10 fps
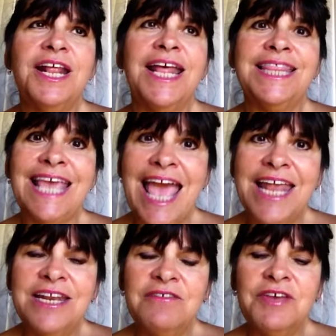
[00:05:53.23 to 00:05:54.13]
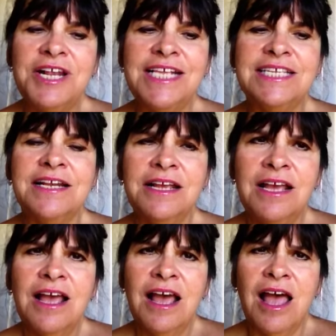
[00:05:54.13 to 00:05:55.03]
And at the end of it, I said,
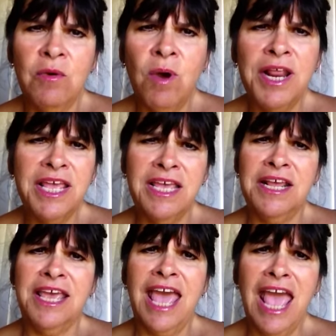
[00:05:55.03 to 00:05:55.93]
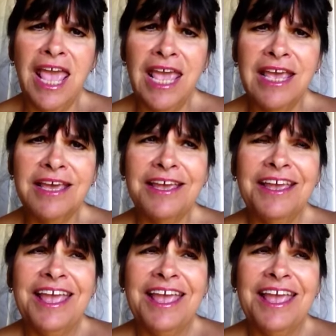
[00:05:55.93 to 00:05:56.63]
I want to eat a cake.